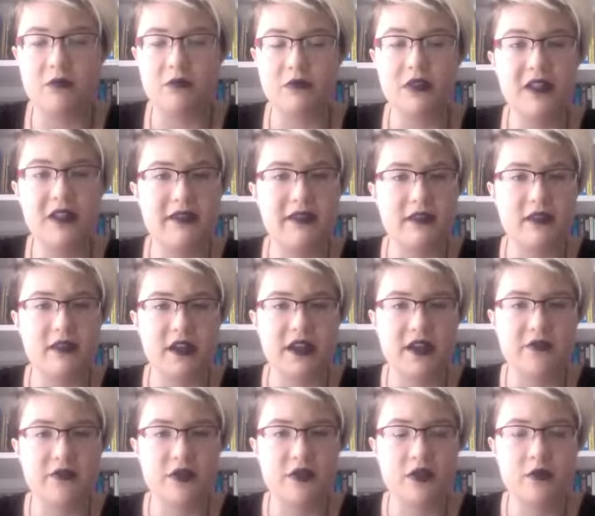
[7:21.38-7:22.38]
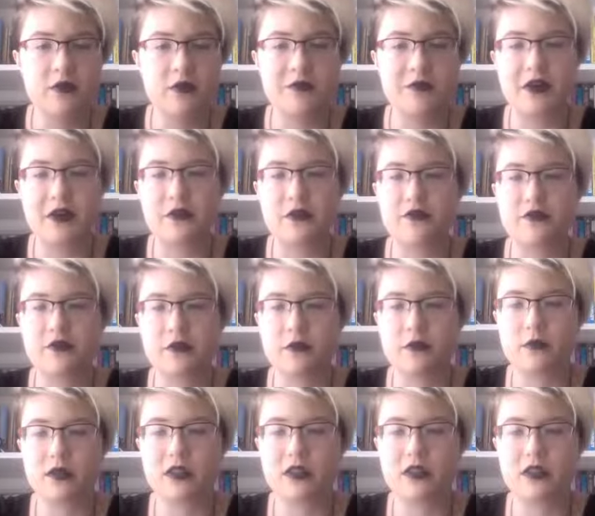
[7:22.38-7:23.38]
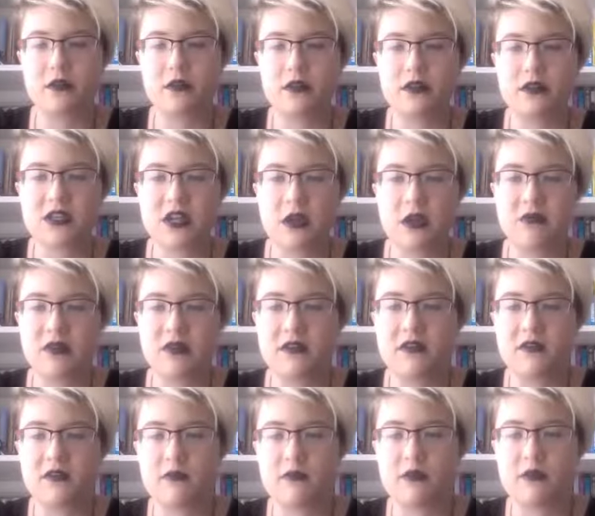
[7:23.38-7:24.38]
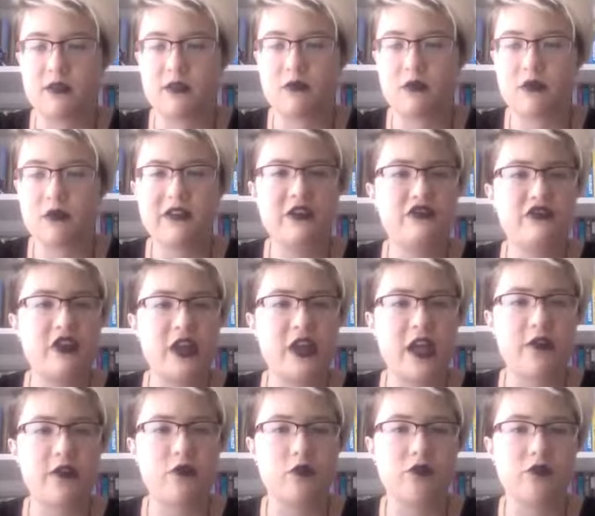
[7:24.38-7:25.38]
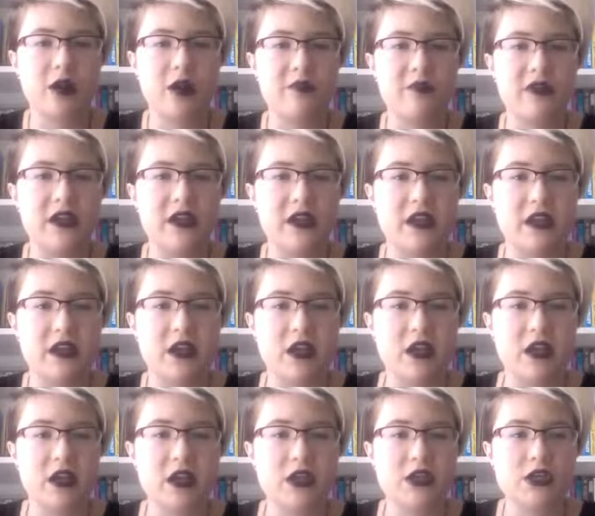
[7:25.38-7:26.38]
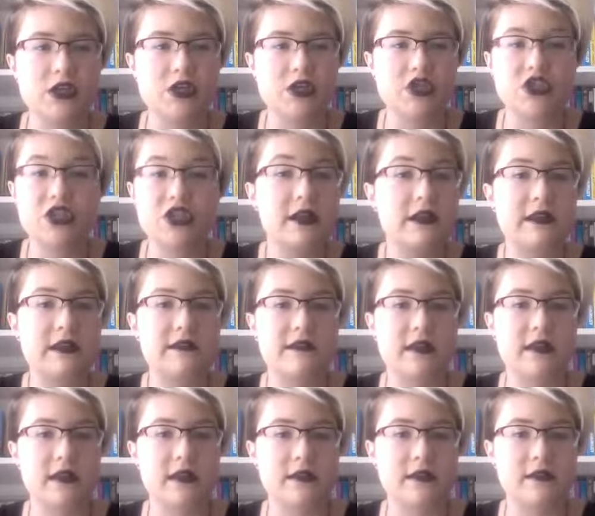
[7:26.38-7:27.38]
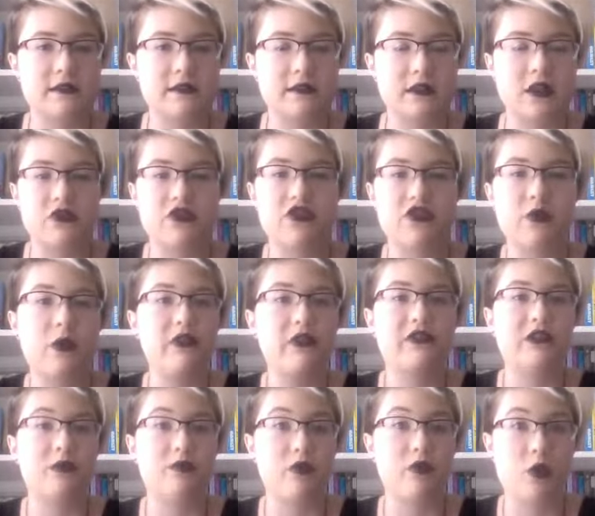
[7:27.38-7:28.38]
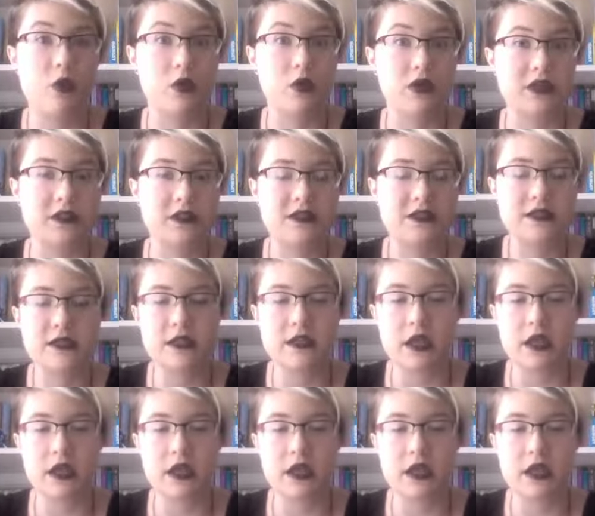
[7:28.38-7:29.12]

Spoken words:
Lilith, I never knew about her for a really long time because the religion I grew up in, she didn't exist, and she wasn't important.